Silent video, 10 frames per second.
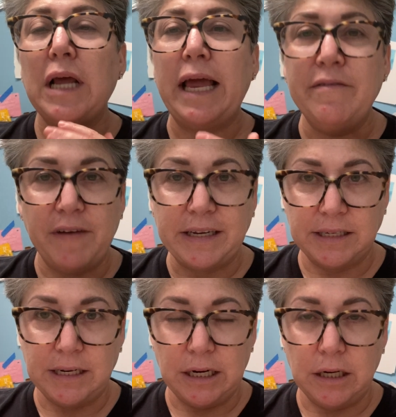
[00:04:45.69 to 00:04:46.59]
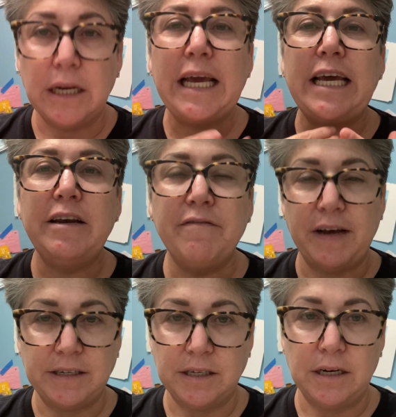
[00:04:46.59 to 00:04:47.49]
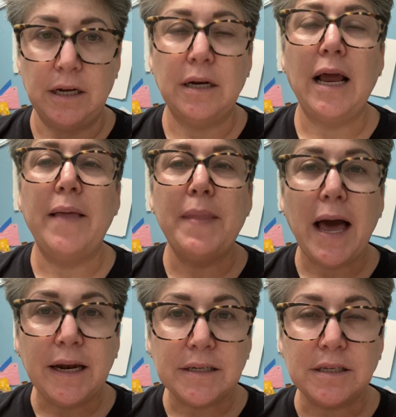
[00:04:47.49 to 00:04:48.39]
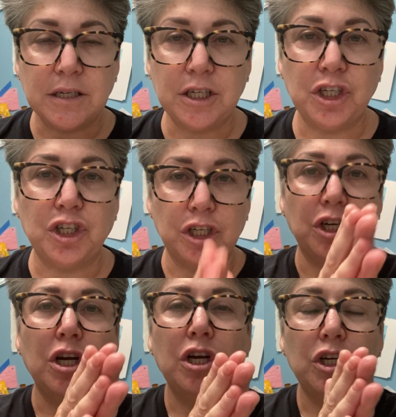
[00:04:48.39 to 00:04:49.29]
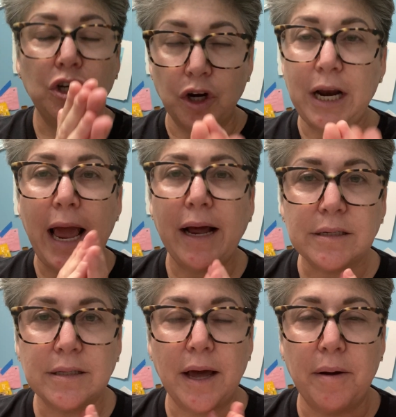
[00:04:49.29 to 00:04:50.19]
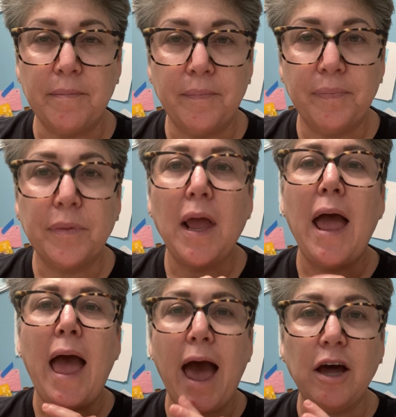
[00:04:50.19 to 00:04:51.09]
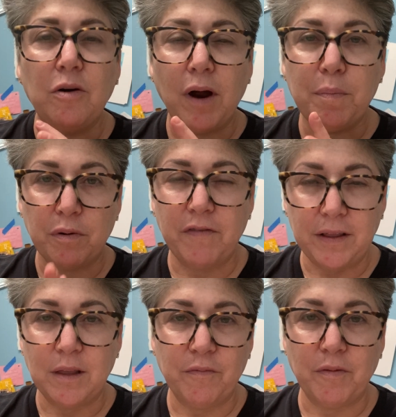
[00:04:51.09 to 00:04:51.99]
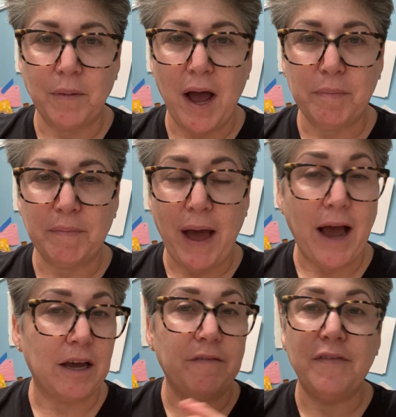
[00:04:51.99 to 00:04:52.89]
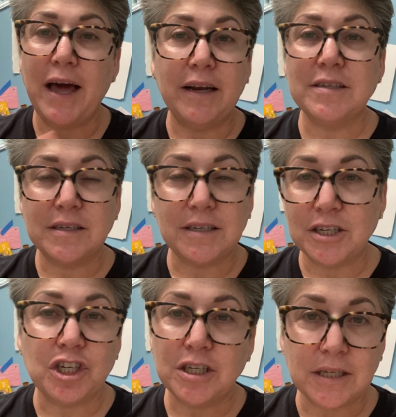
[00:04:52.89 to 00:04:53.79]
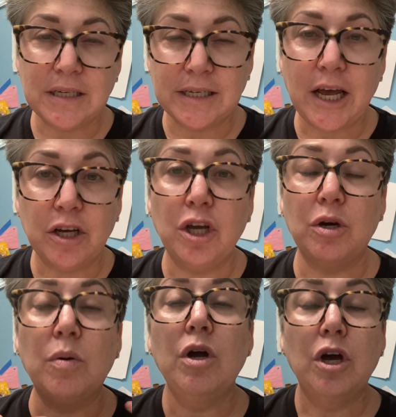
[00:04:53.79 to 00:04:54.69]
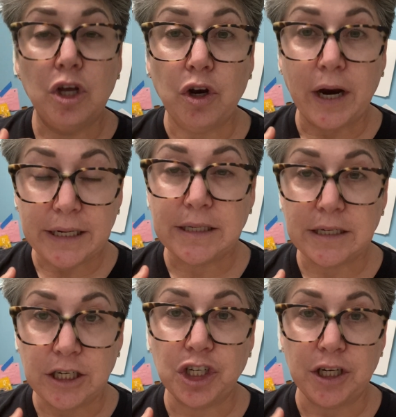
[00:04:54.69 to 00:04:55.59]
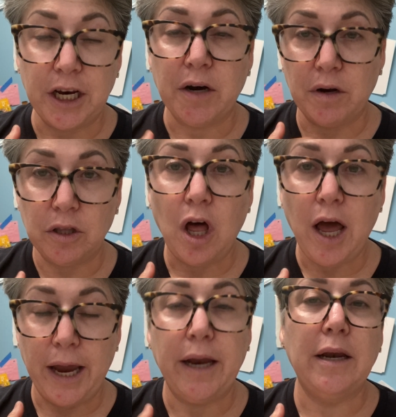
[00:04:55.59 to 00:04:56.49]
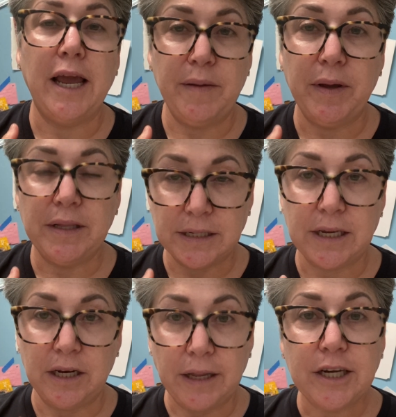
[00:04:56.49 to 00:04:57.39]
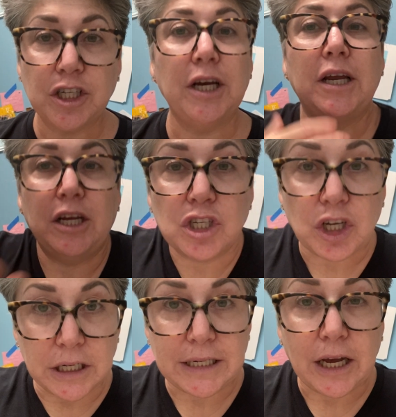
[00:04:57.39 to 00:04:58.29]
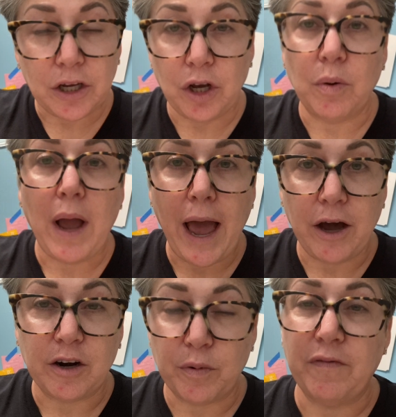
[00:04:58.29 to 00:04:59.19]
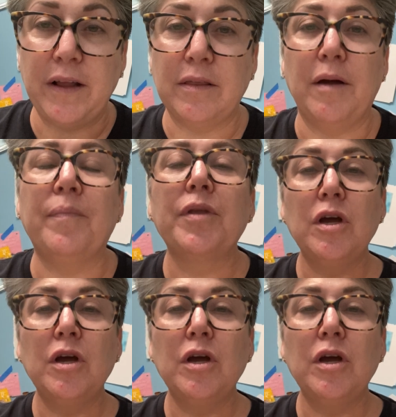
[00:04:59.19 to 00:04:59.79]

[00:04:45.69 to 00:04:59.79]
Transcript: Invest in it. Invest in it. And that esthetician, you're going to ask them, how do I prevent them from coming back? And if that esthetician doesn't tell you, your esthetician here online, Amy, the skin and lash lady, is going to tell you how to prevent them.